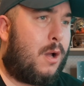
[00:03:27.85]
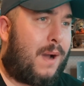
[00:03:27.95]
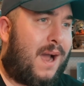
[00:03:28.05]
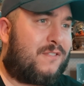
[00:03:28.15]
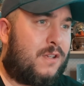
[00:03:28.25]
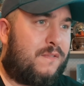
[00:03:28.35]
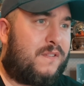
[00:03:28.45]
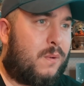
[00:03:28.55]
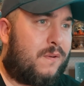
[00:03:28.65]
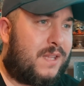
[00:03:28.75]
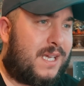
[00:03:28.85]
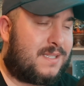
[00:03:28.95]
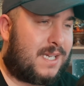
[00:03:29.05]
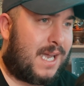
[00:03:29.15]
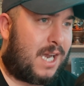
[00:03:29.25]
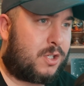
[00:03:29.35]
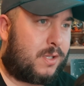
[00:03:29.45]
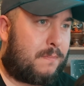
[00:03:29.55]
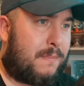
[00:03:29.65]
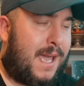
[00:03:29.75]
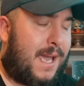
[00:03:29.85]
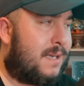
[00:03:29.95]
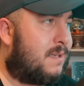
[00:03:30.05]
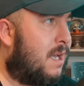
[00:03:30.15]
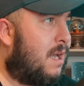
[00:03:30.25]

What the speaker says: But after the few of these that he actually made,